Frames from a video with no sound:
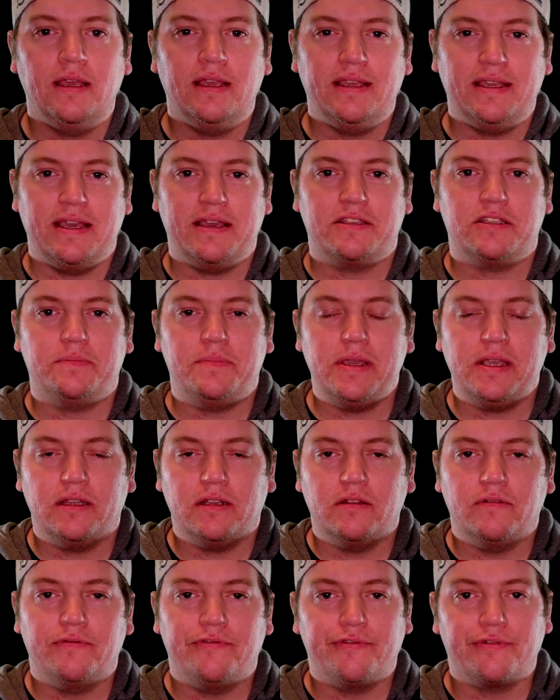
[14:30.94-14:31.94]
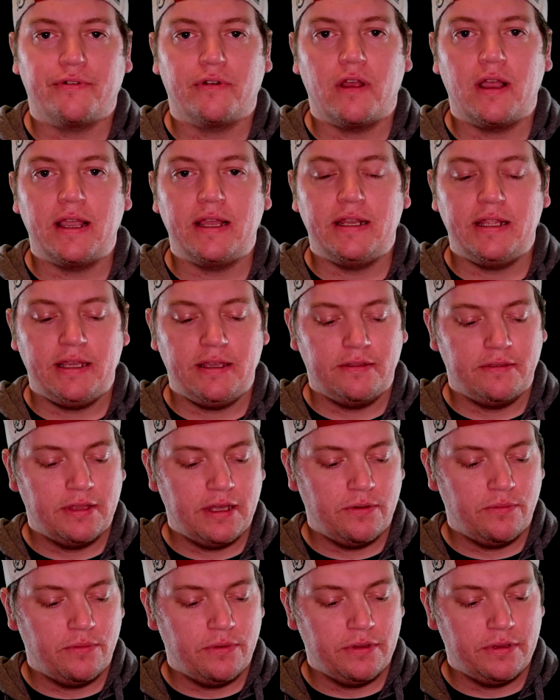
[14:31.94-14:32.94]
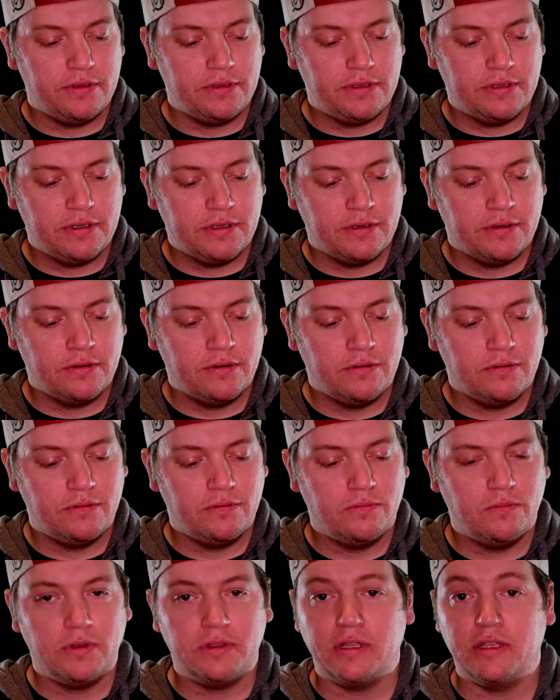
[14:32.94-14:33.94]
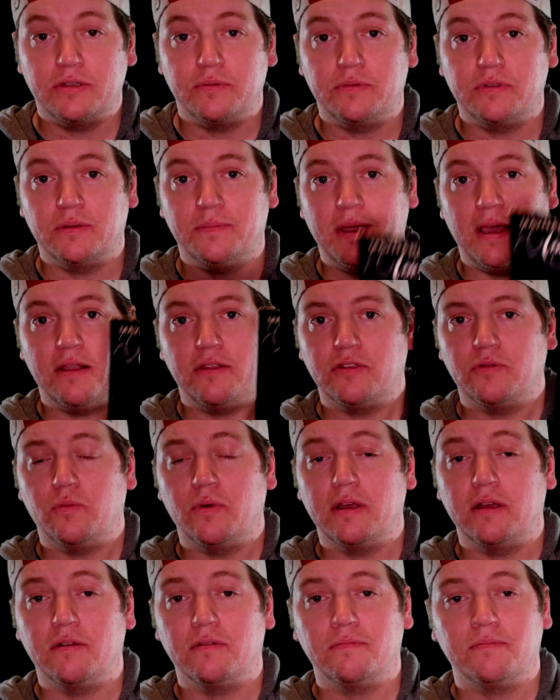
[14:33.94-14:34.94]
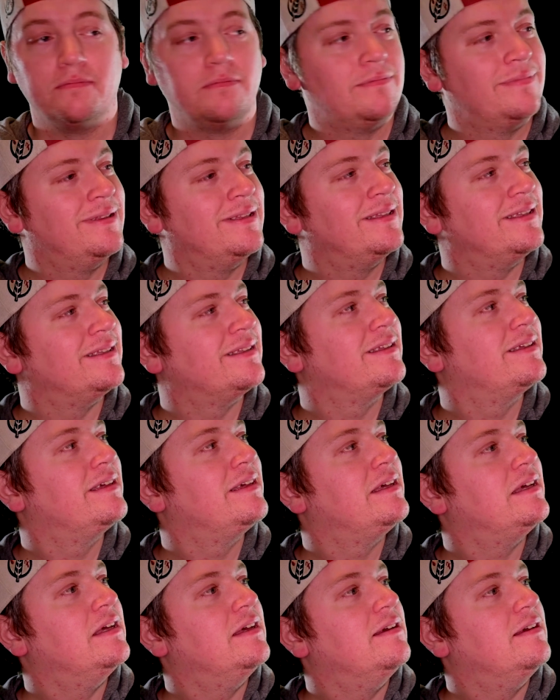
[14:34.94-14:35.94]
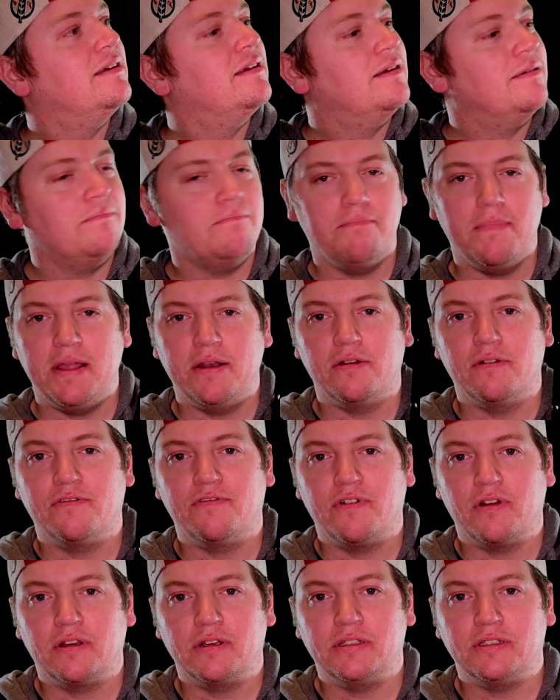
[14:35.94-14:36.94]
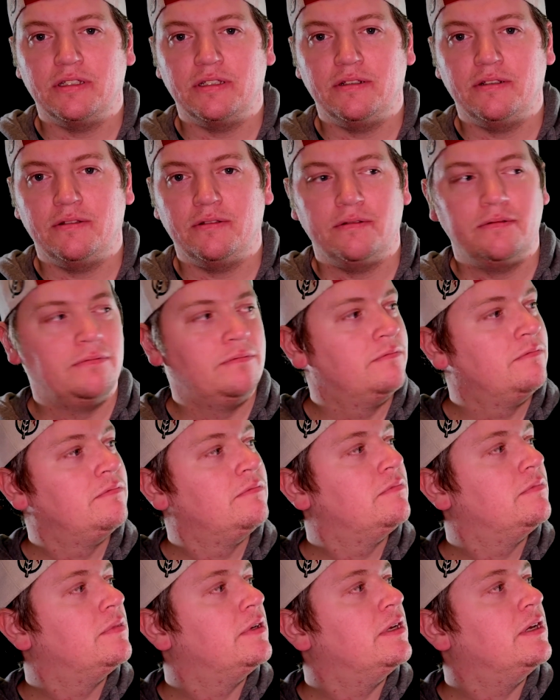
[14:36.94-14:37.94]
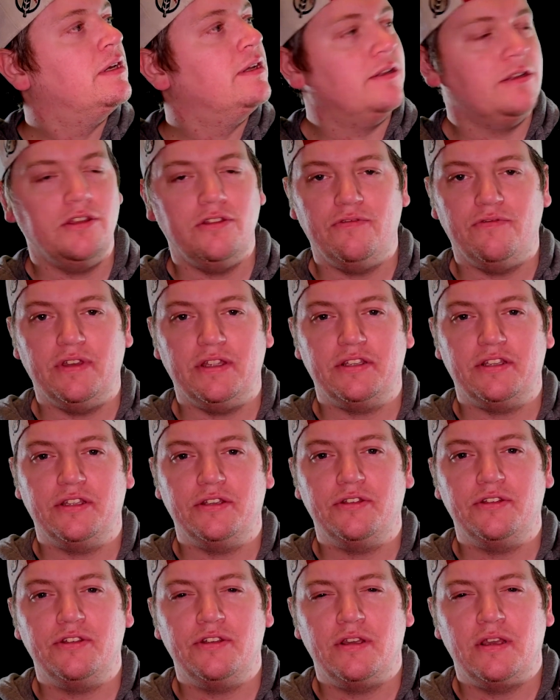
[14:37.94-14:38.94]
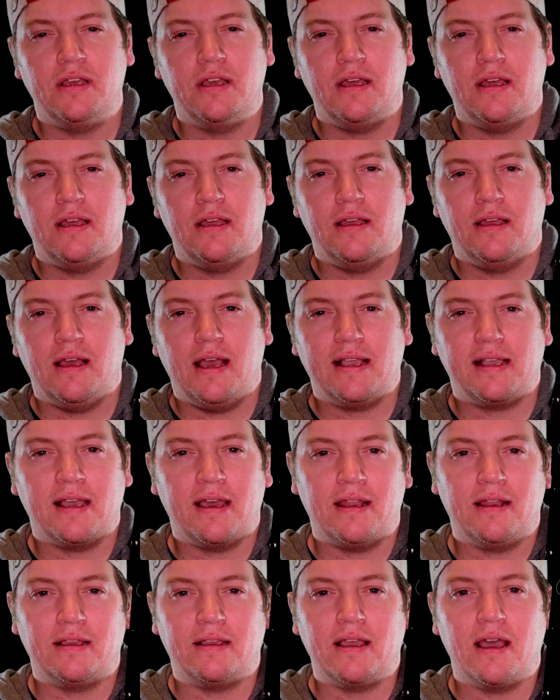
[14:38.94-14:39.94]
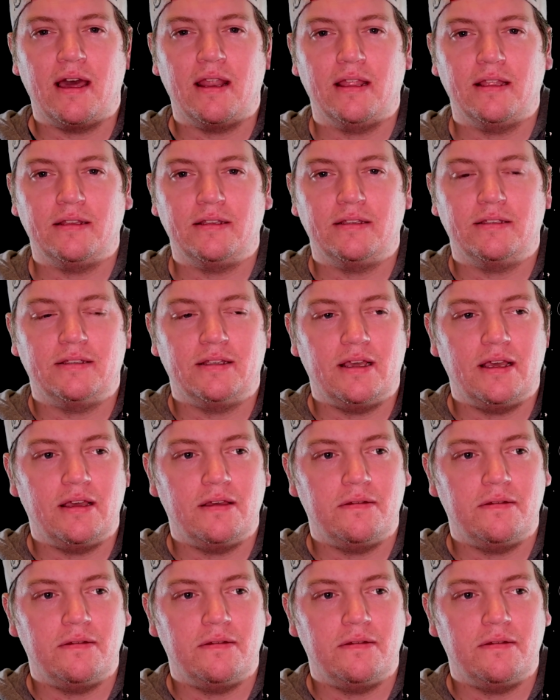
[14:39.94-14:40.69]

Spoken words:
yeah, speaking of variety, that was what this was about as well. Maynard Ferguson, New Vintage. I kind of got it